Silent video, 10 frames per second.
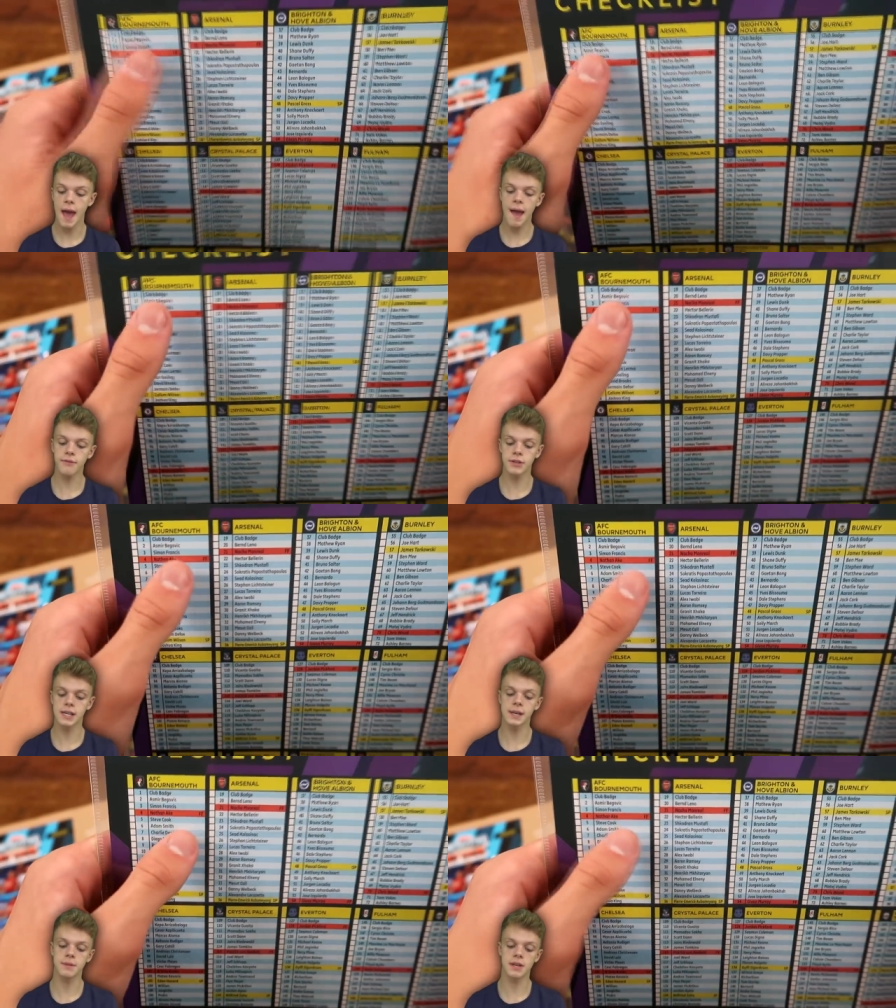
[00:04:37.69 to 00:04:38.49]
Every
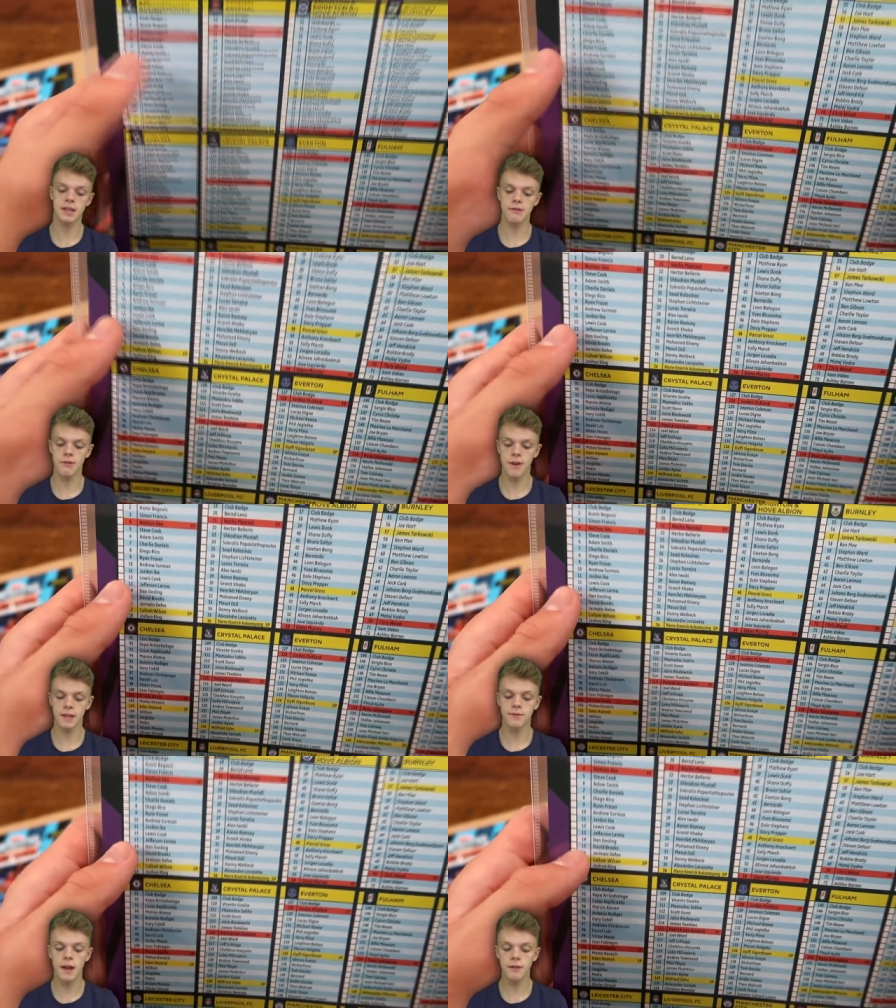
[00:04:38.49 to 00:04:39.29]
team does have a
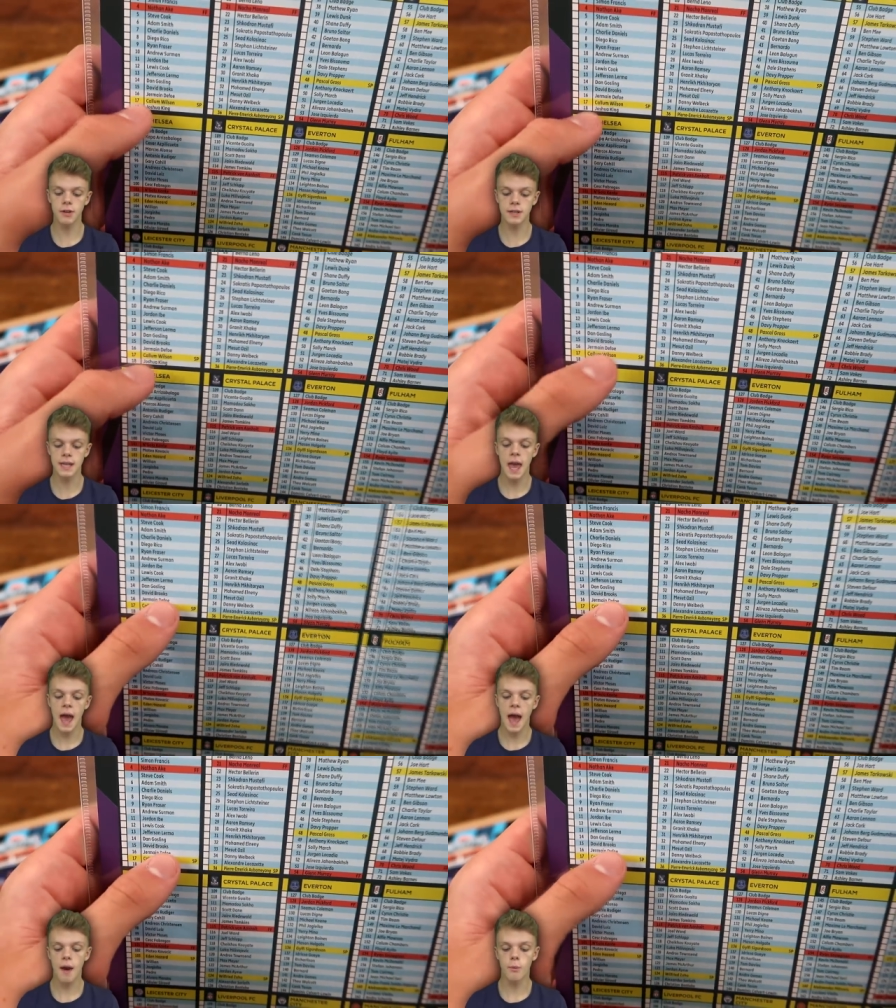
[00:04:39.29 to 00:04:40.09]
fan's favourite,
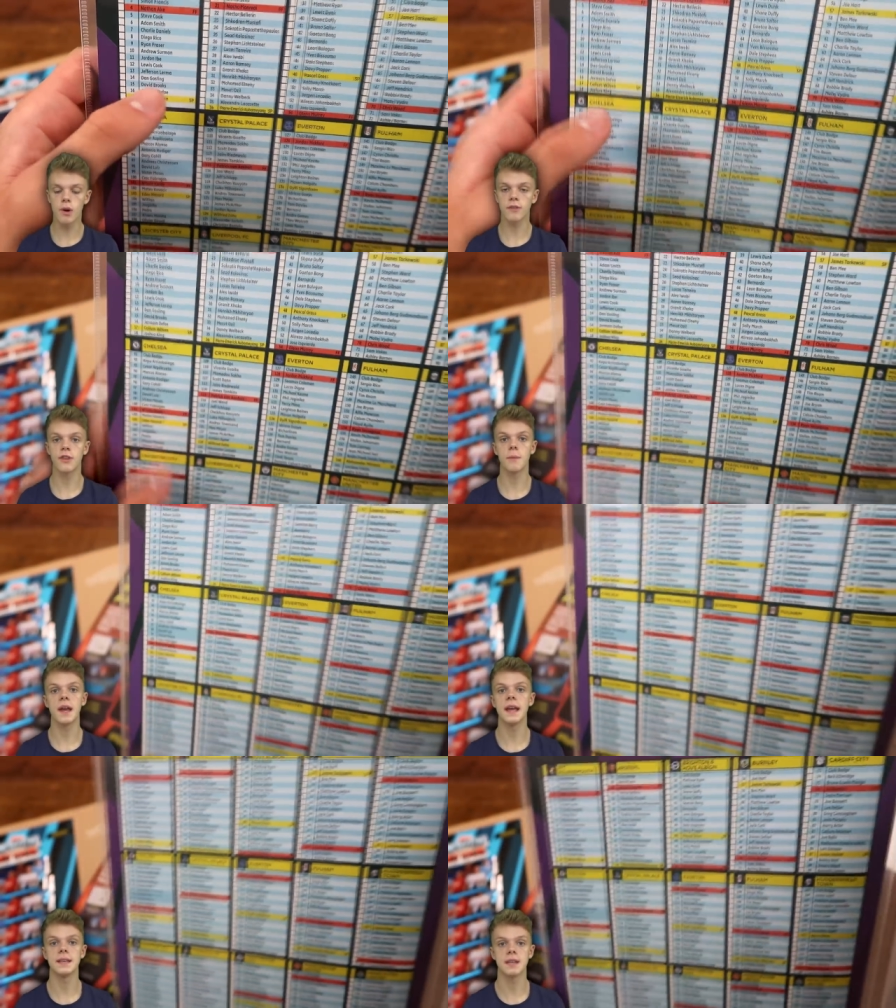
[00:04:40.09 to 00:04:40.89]
and uh, one of
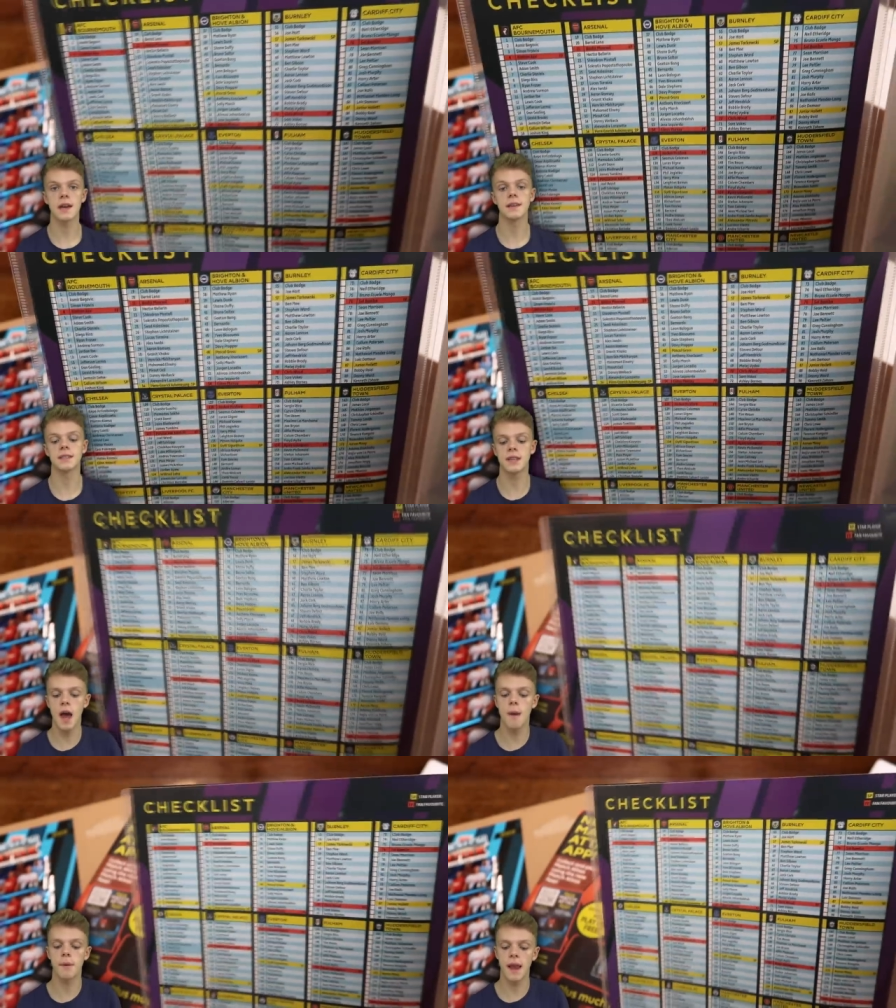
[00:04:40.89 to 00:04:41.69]
them is a
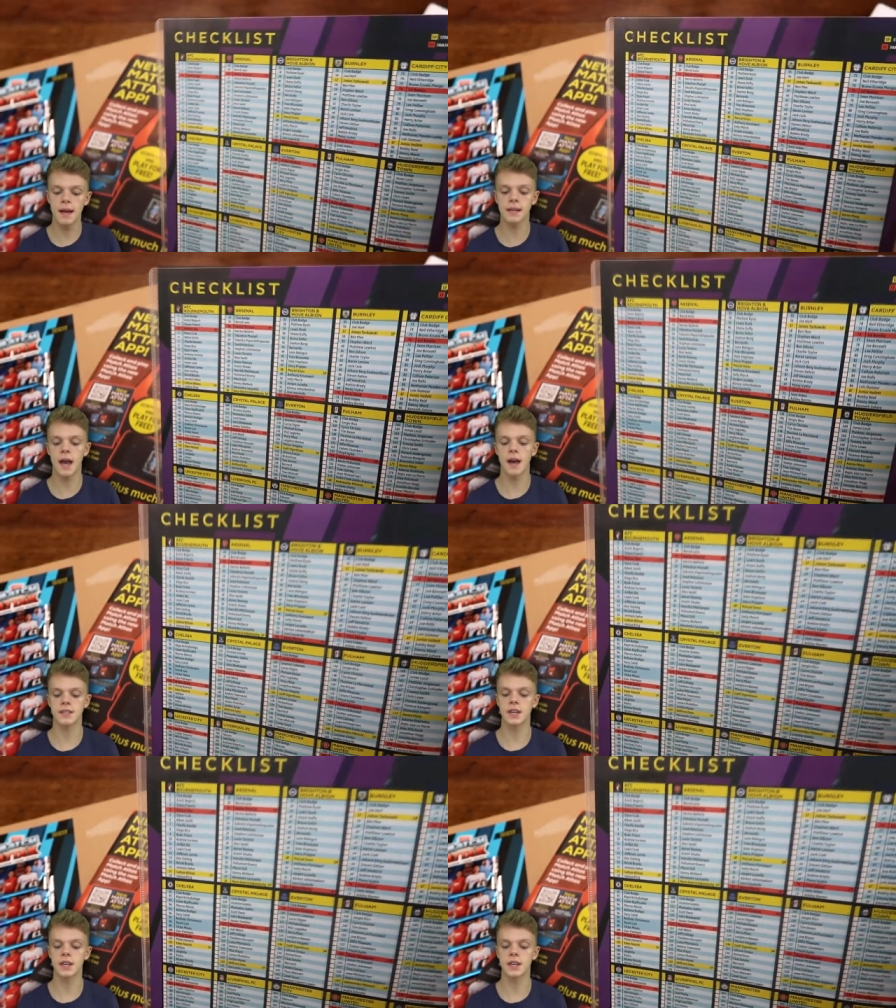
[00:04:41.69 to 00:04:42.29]
star player card.